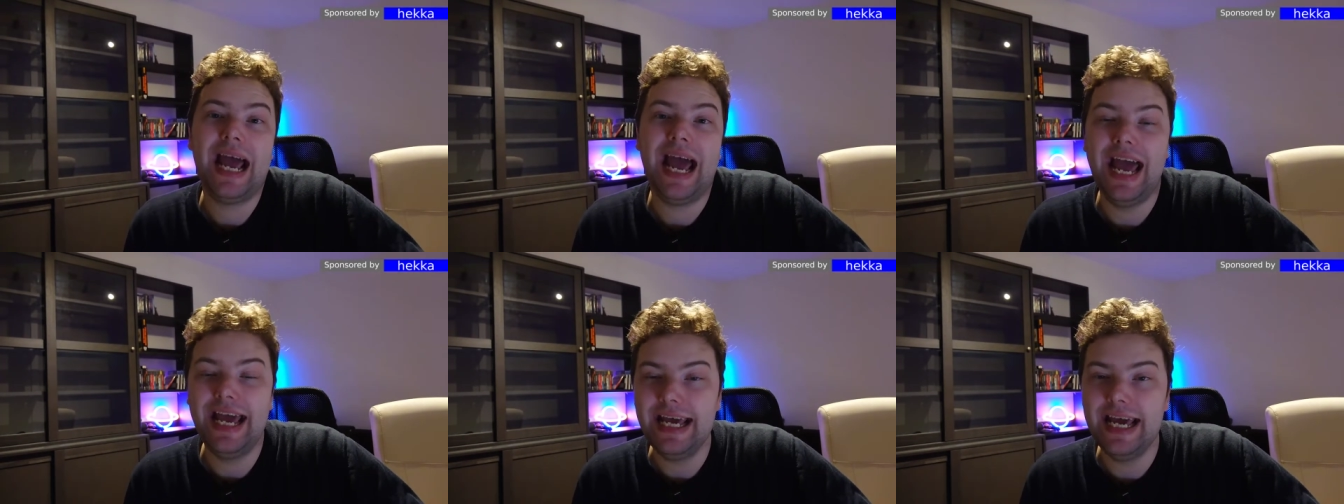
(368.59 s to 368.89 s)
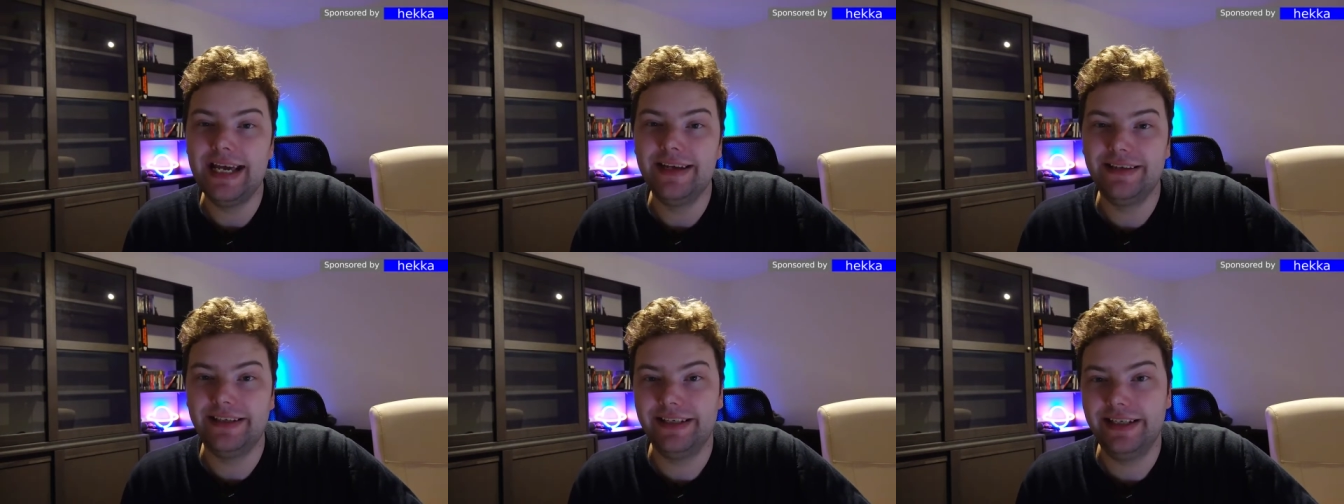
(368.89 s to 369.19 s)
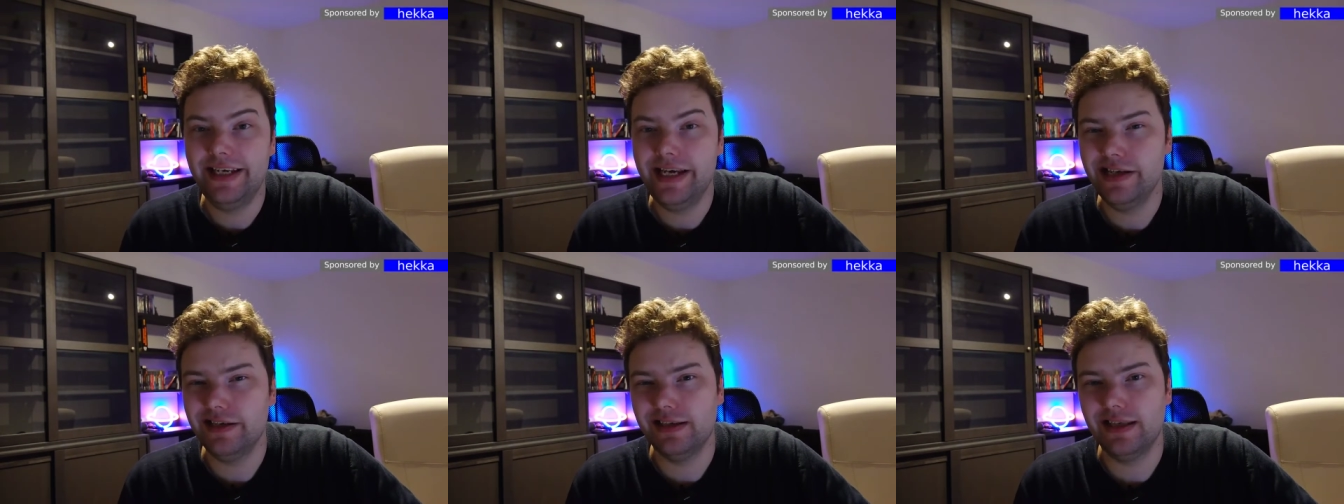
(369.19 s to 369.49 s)
A A
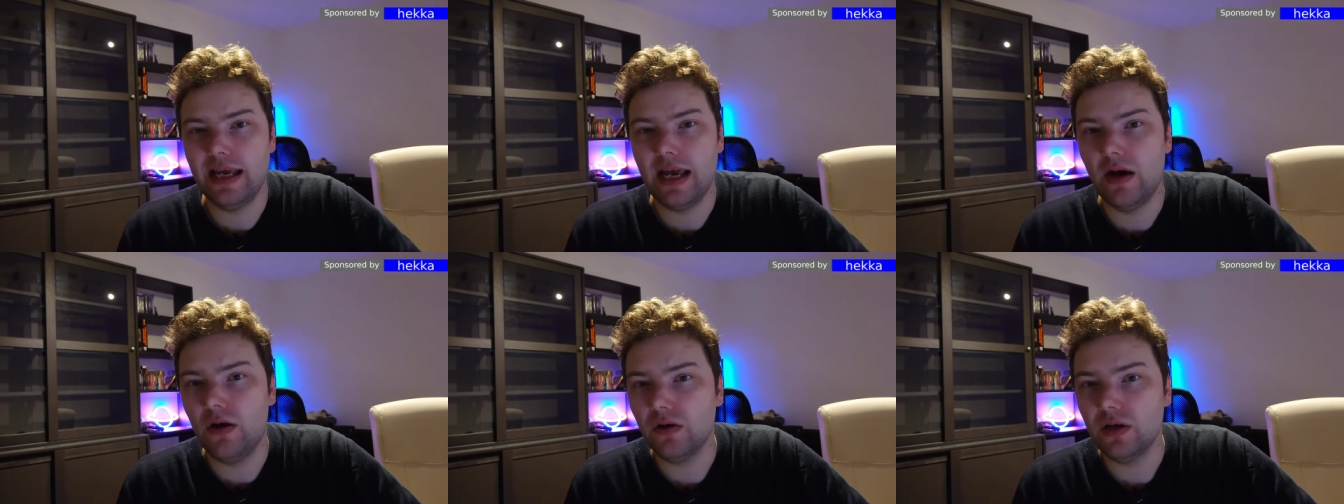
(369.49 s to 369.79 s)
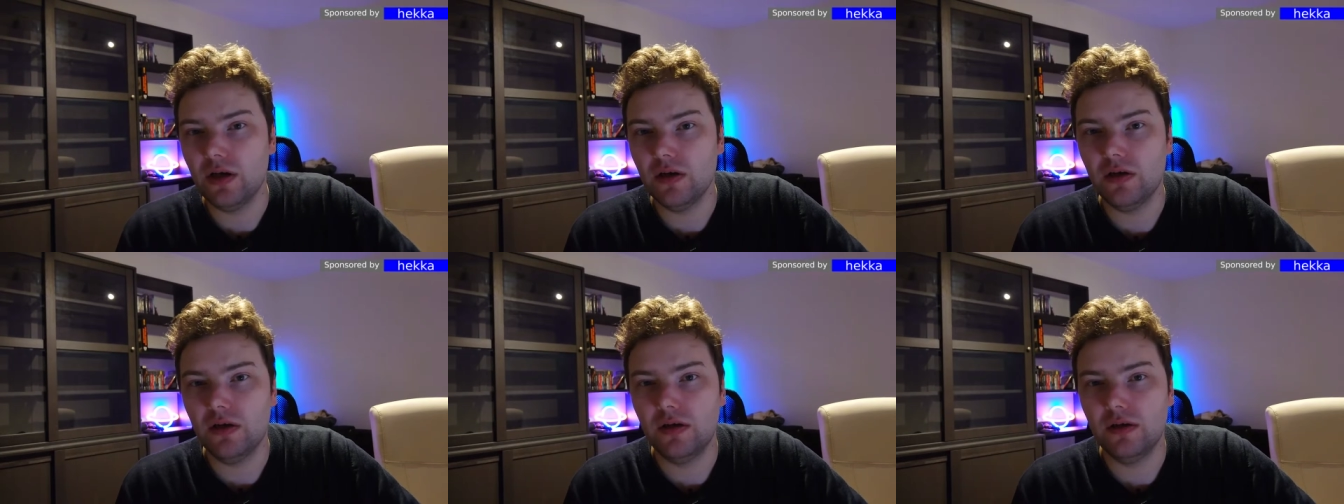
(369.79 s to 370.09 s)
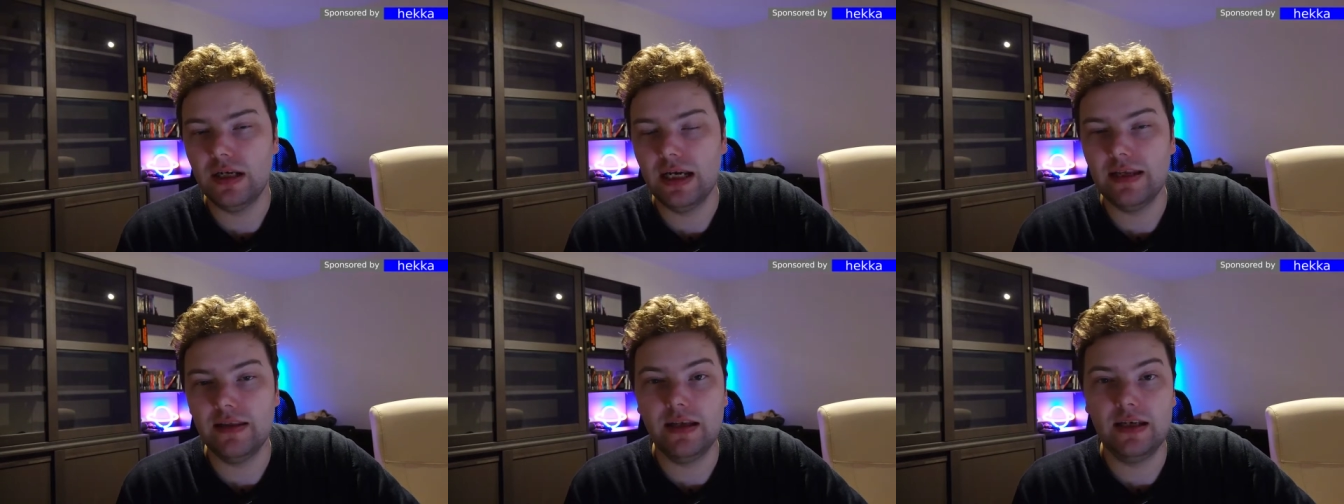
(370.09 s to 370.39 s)
C is the audio
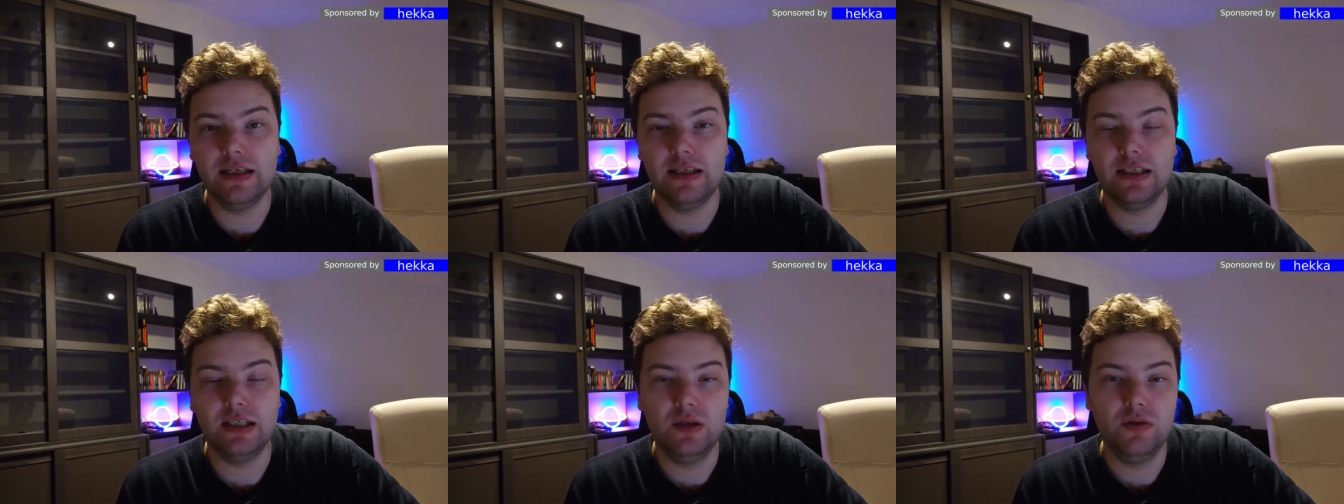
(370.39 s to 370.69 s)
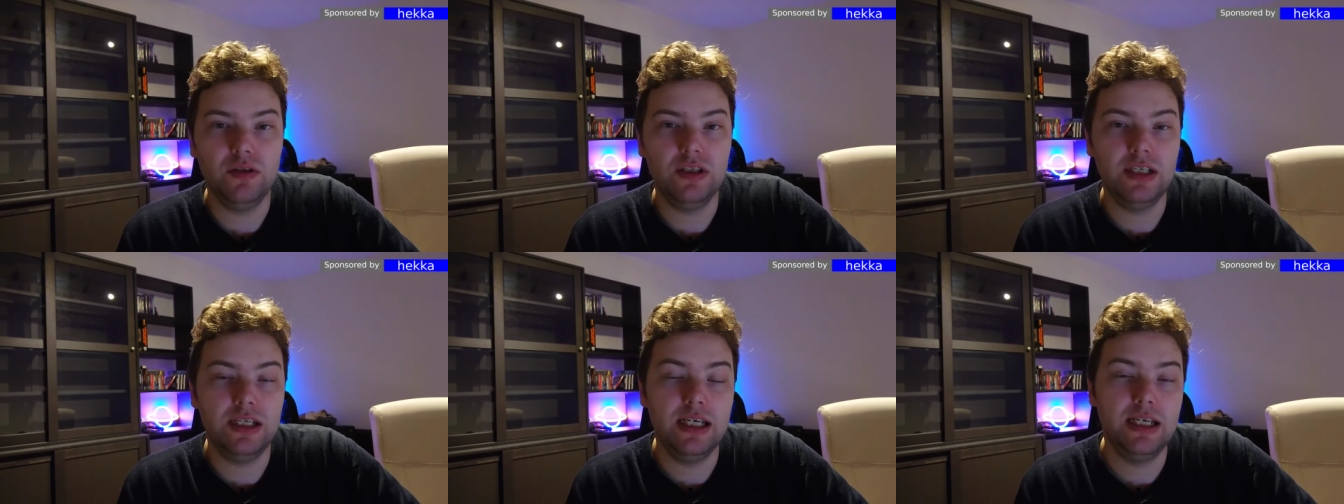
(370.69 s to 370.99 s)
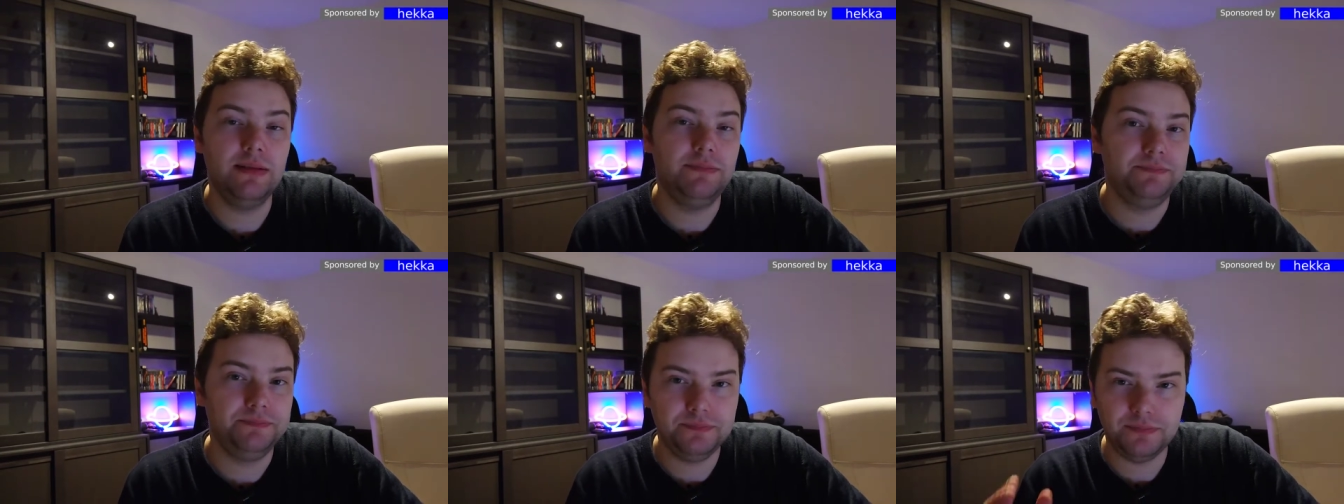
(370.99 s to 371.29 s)
codec that is used
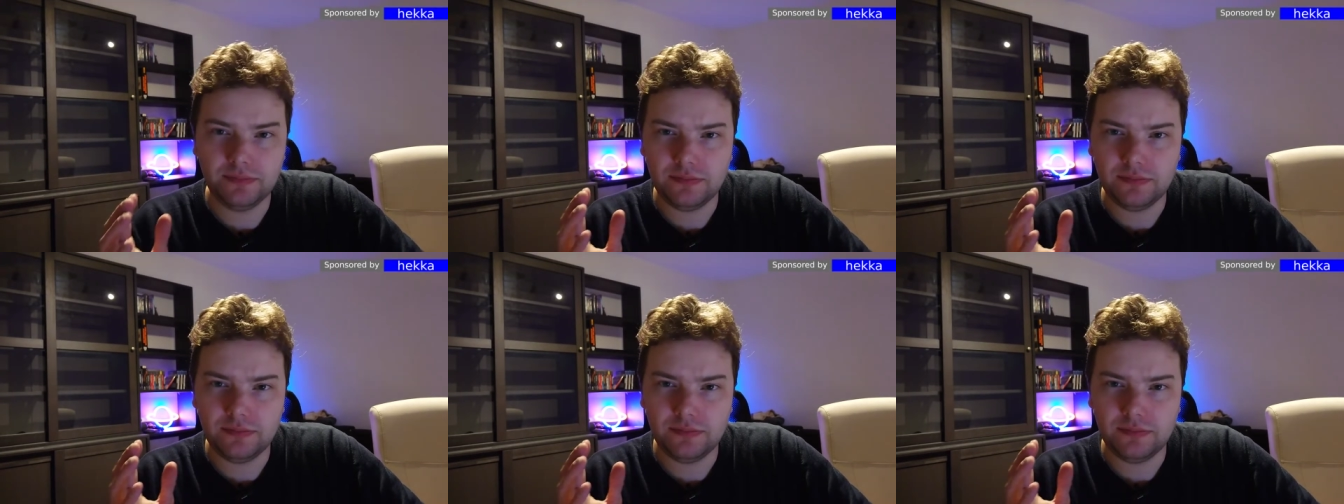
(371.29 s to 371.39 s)
here,